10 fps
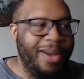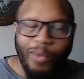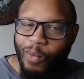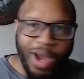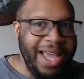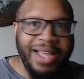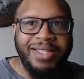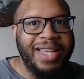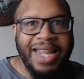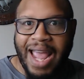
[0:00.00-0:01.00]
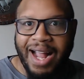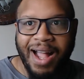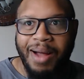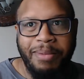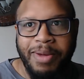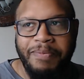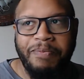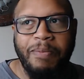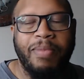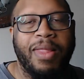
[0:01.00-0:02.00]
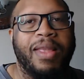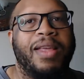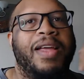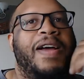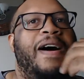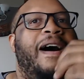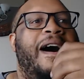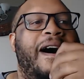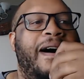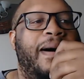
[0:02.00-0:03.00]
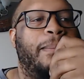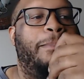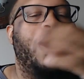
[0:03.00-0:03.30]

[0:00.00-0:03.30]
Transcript: We didn't see that coming. Um,